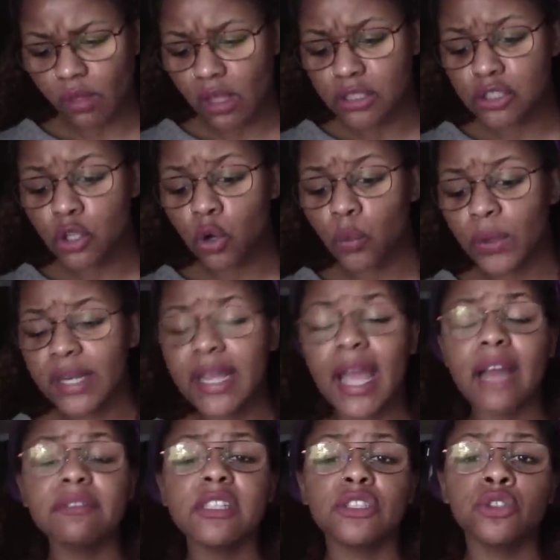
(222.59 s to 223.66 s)
So when they
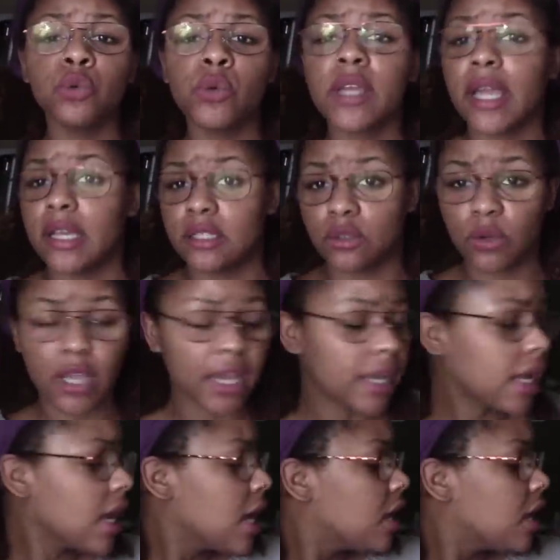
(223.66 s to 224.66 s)
have this new case, okay,